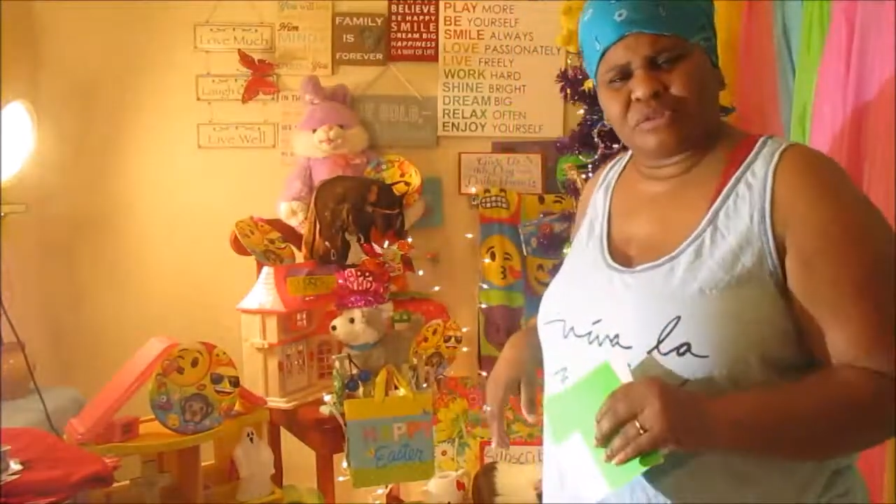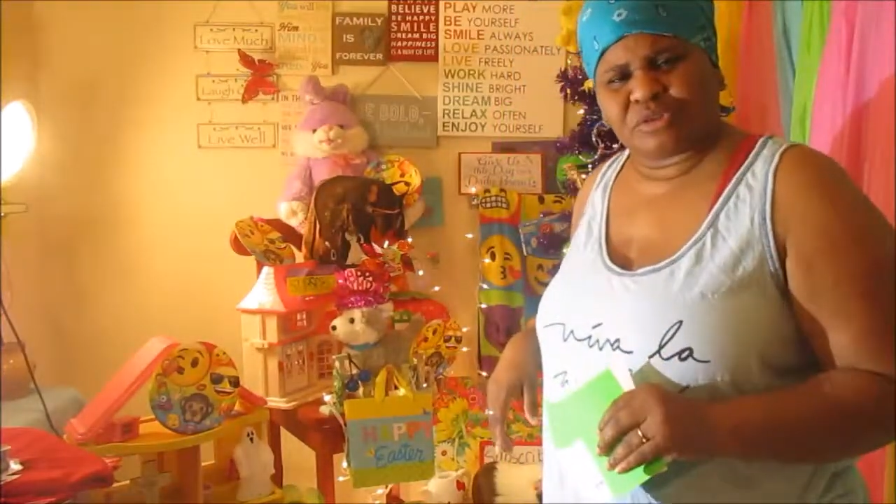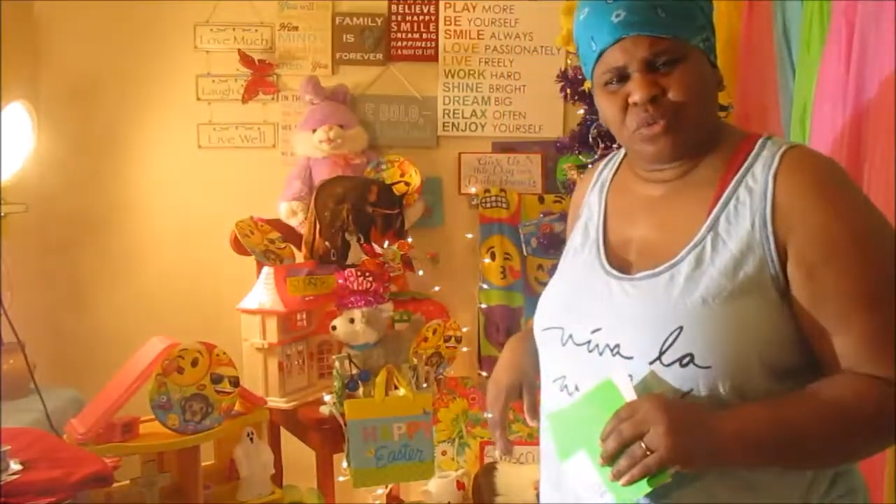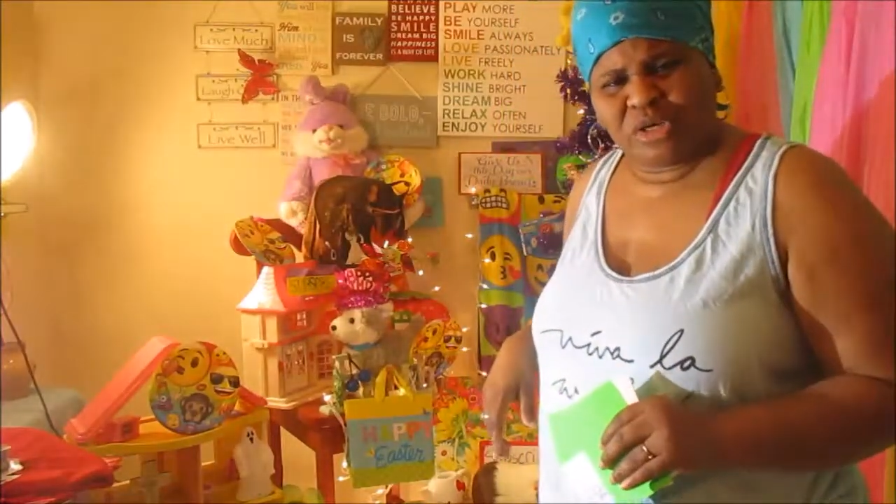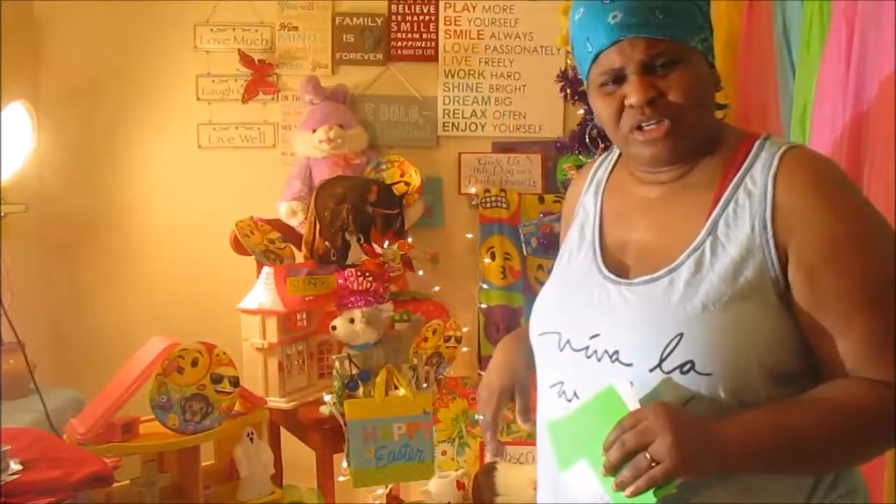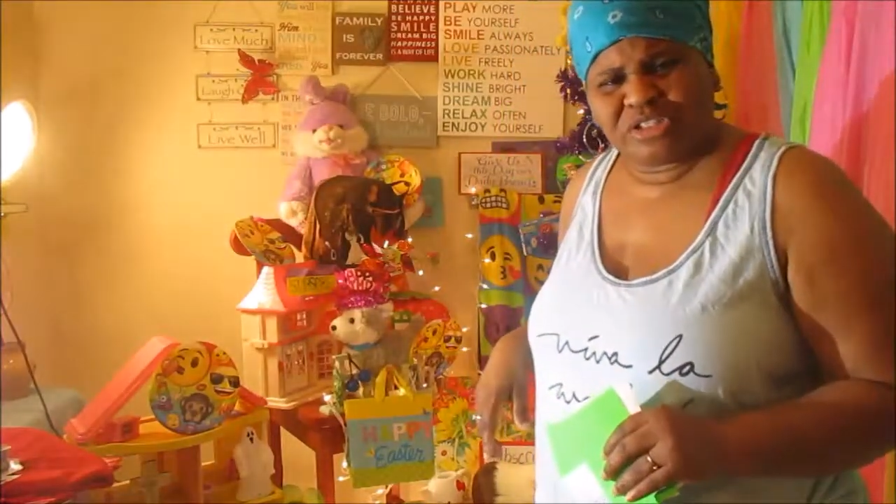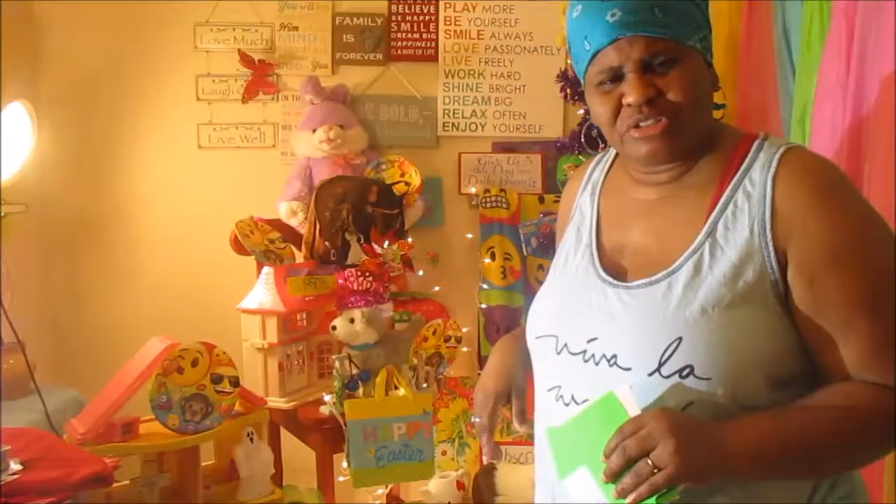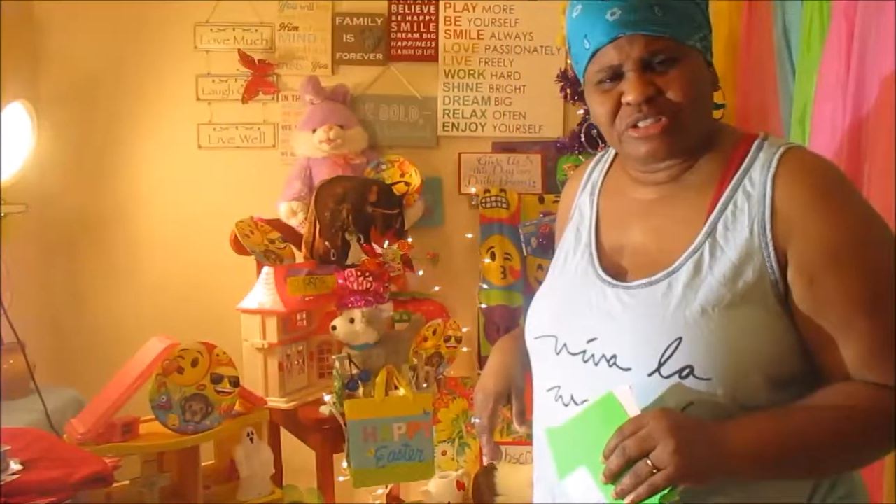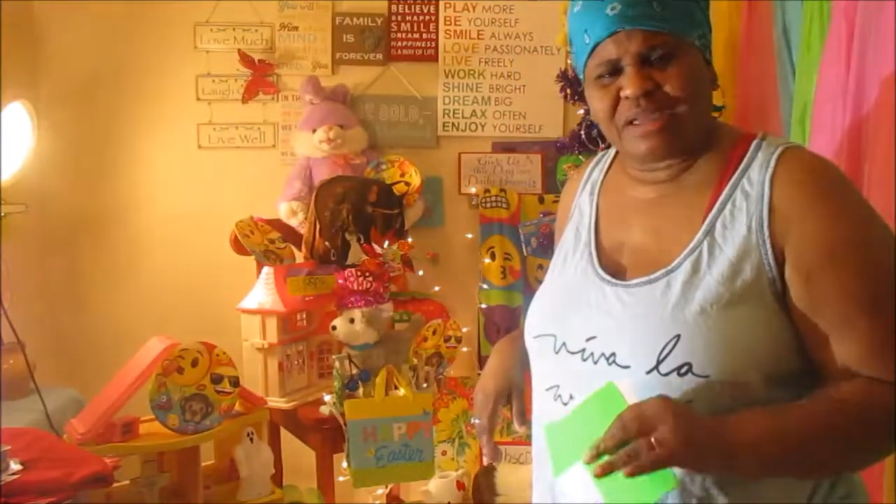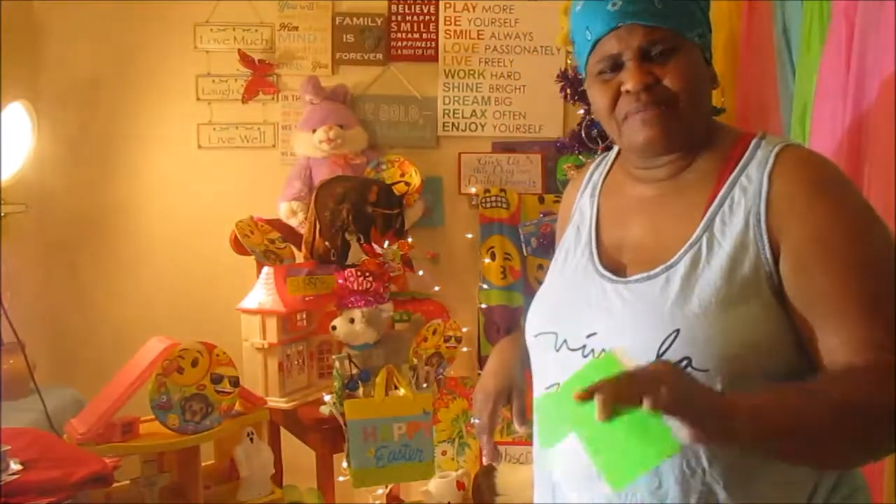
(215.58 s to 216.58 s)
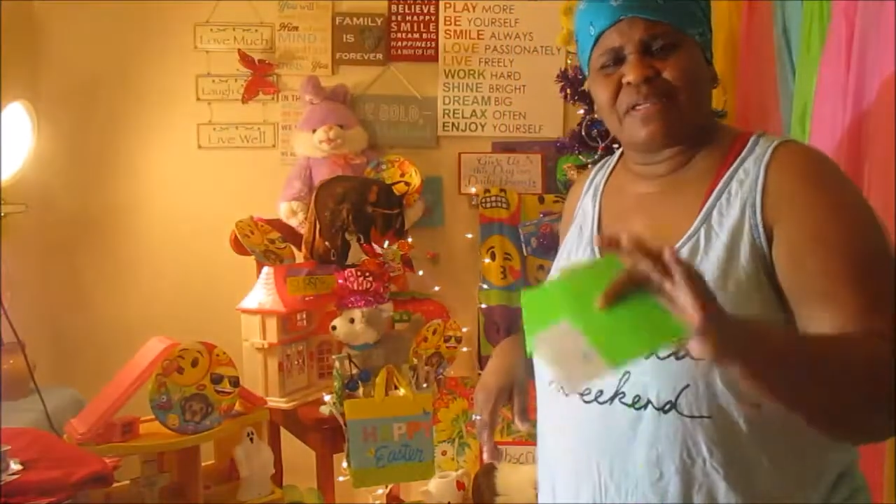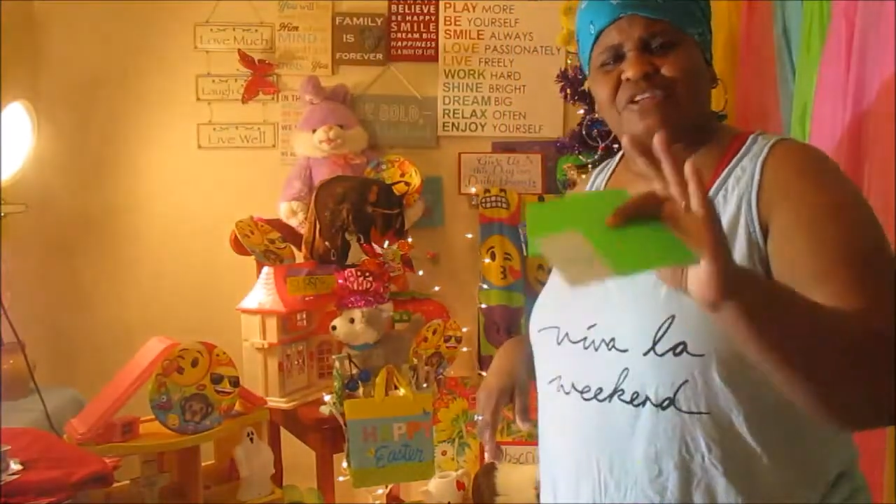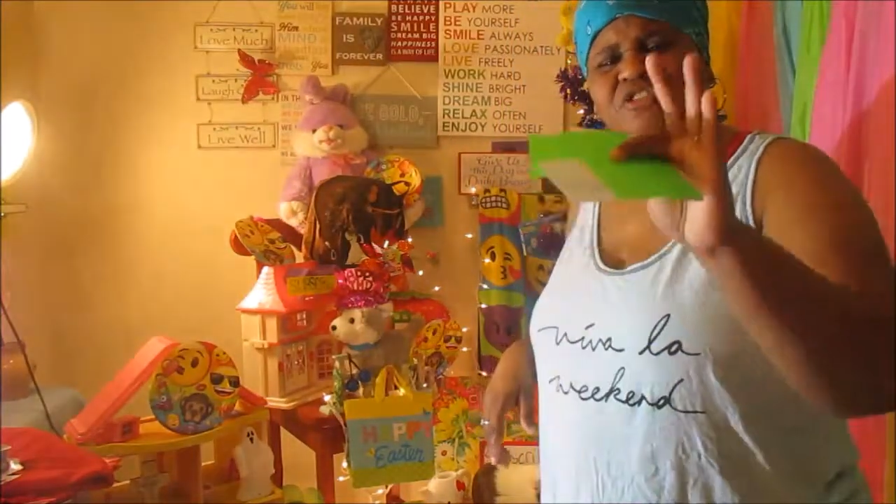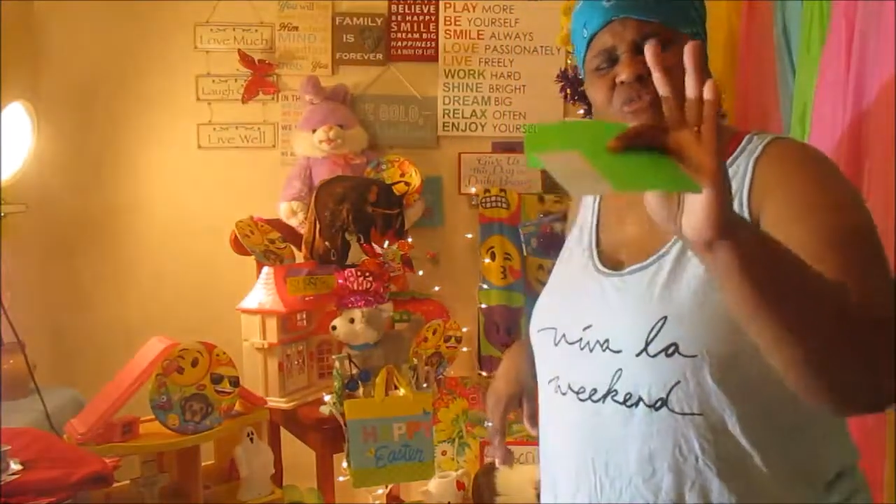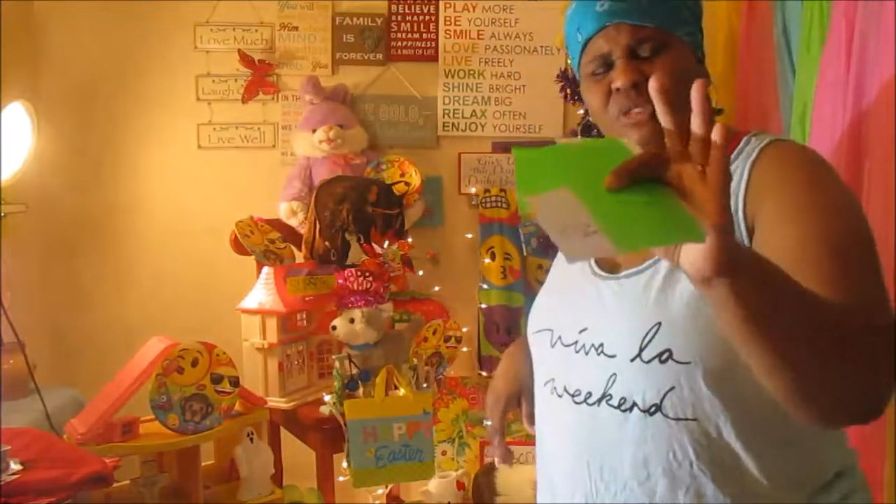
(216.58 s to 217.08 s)
with the words you say
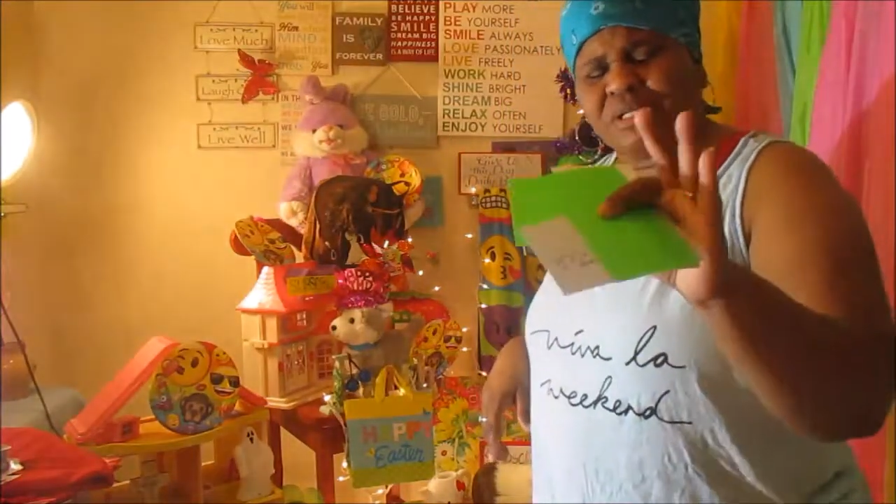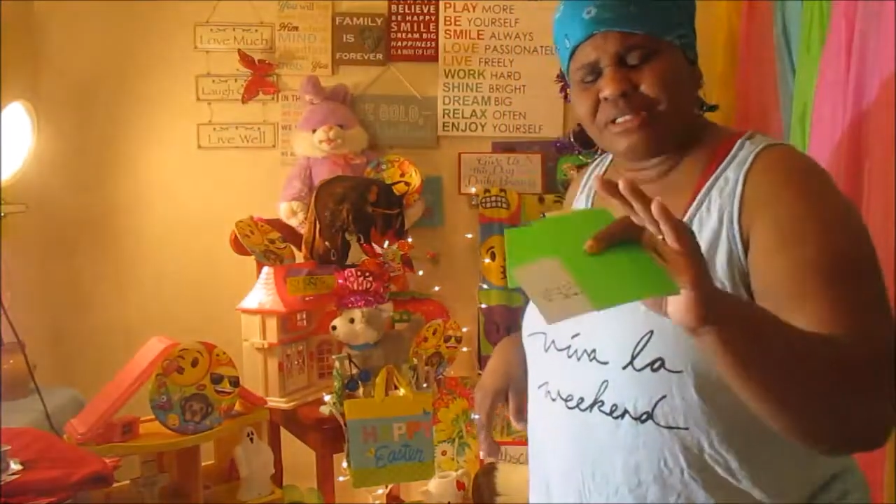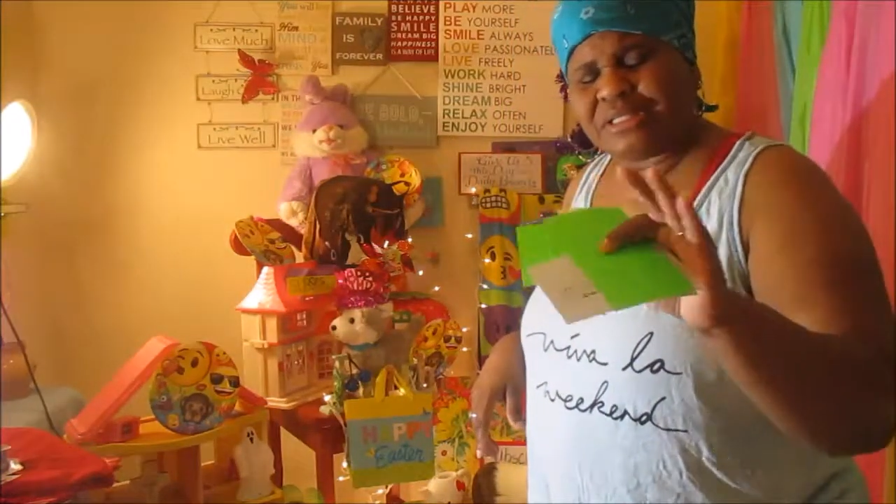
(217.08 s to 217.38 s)
because you're really